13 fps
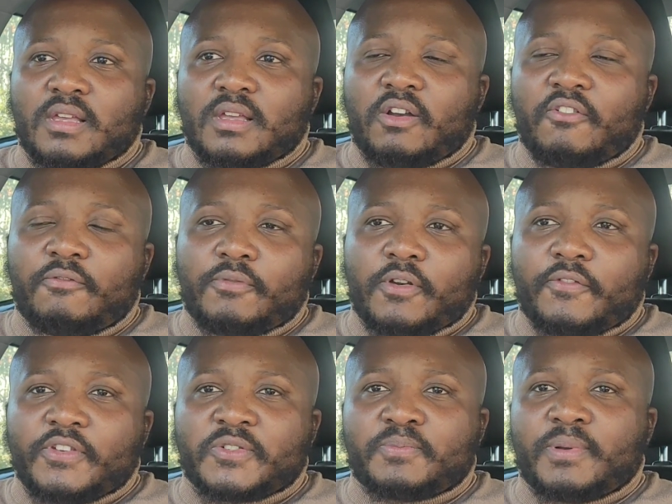of
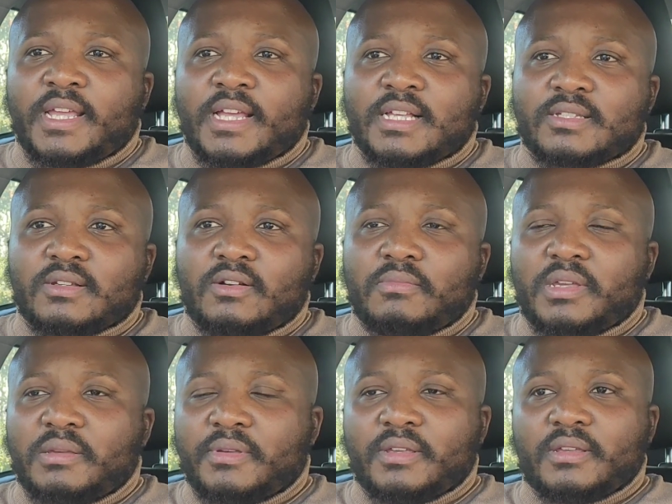his players, or
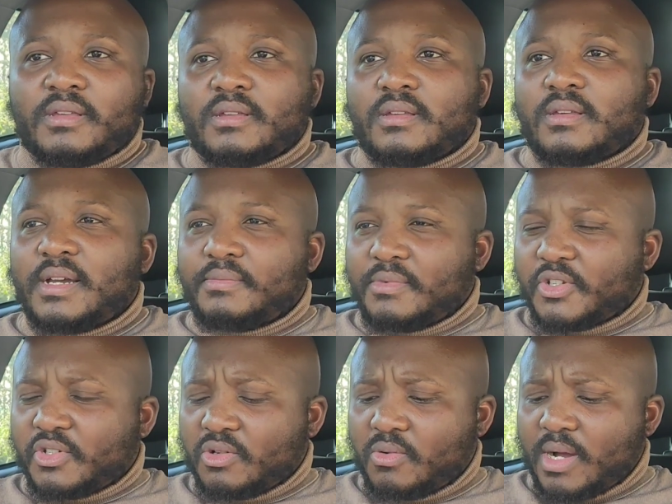maybe I'm not
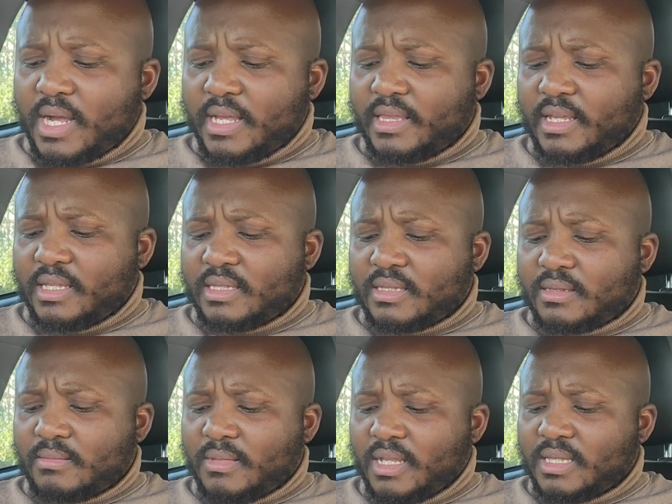sure why they
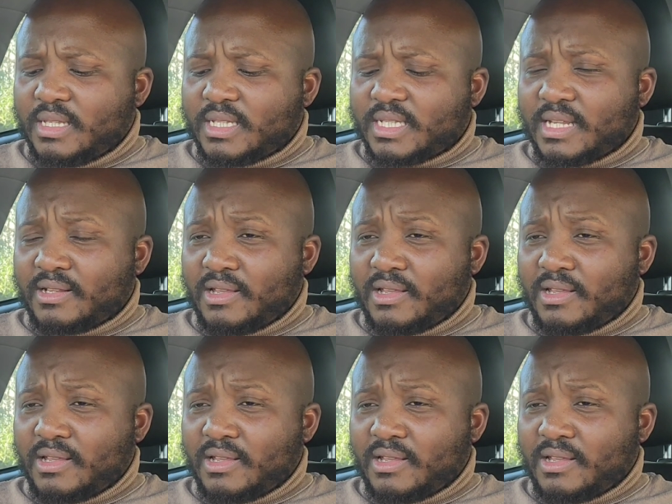did this.